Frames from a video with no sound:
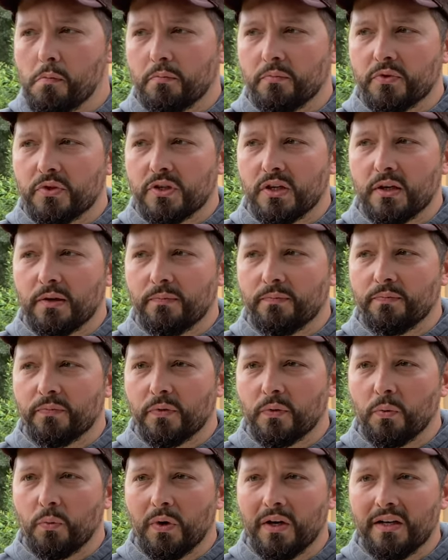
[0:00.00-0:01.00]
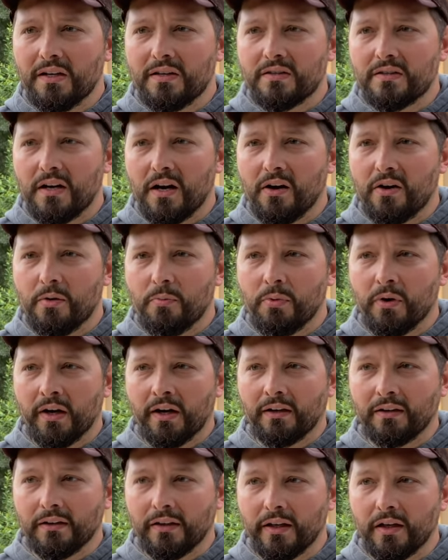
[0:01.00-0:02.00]
see, we desire to bring
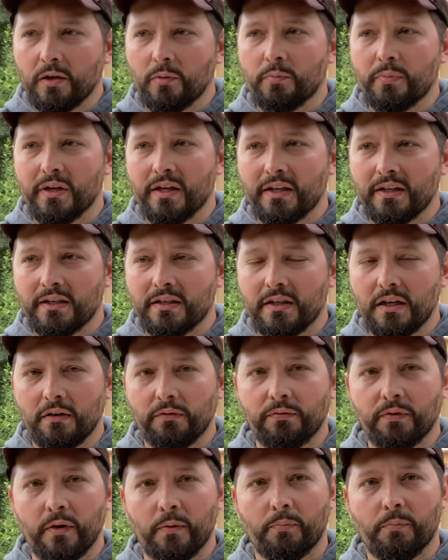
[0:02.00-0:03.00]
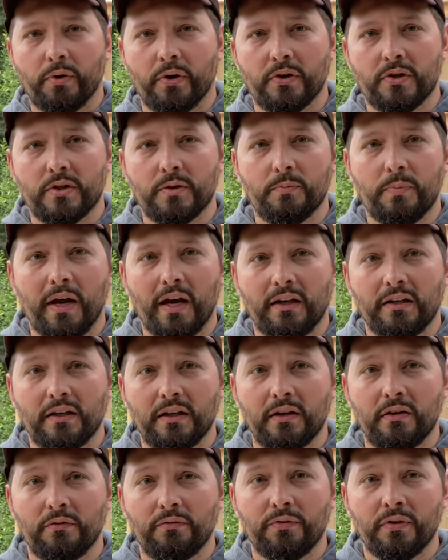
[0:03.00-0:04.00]
a little bit different
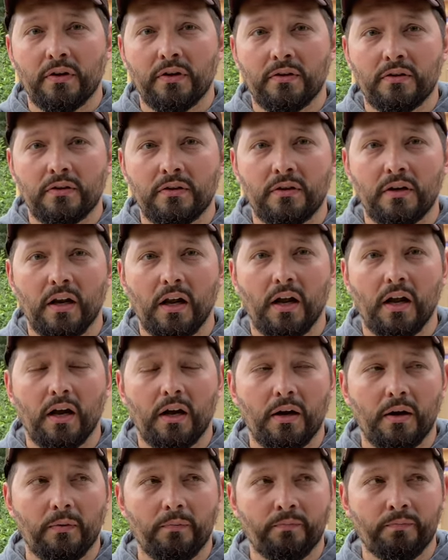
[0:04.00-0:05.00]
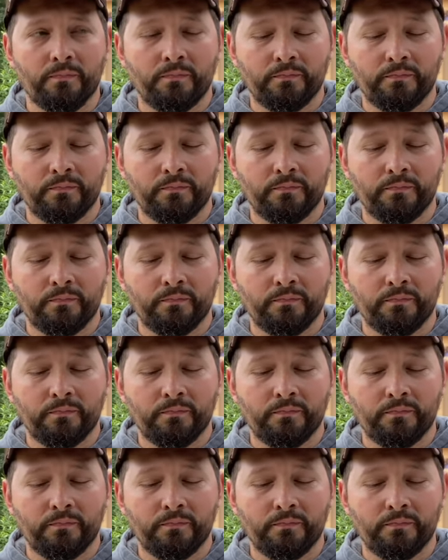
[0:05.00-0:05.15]
perspective um,